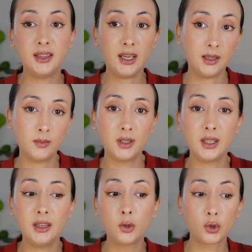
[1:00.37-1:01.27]
them
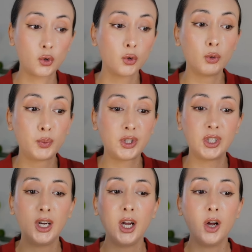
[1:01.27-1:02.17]
in those
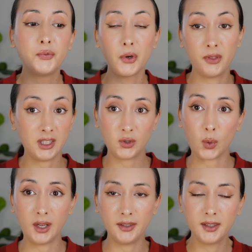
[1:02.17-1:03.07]
groups for this
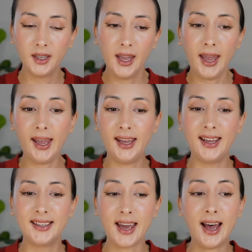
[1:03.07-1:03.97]
one.
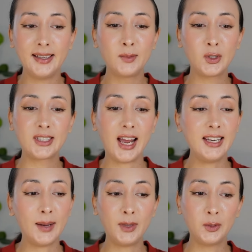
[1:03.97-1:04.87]
And I am so
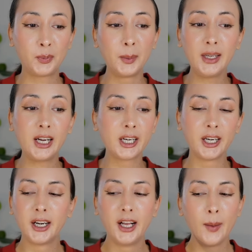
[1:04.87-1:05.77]
excited, I'm at the
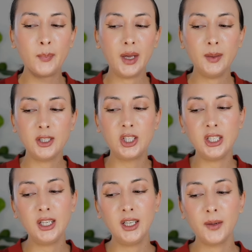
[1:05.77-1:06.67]
premiere!
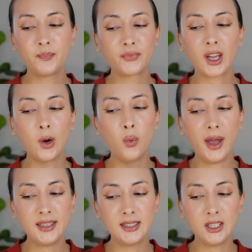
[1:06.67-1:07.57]
BMSG
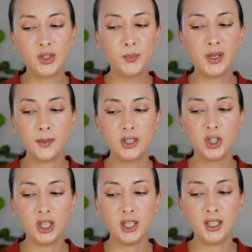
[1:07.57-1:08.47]
West and
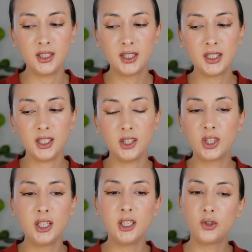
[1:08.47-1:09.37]
BMSG East
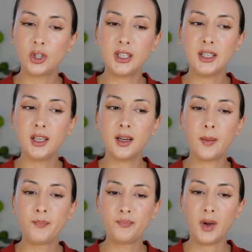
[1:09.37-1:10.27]
is literally
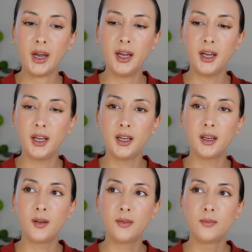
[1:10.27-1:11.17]
my
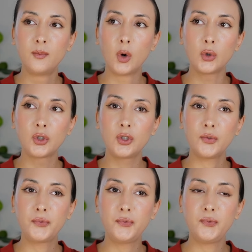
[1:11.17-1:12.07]
most
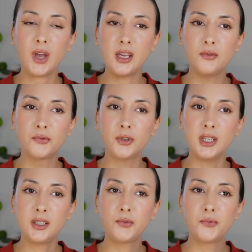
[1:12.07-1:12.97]

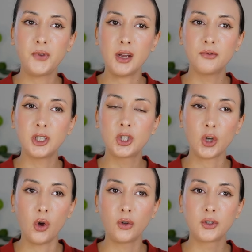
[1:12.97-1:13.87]
favorite
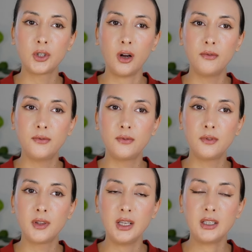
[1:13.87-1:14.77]
songs of the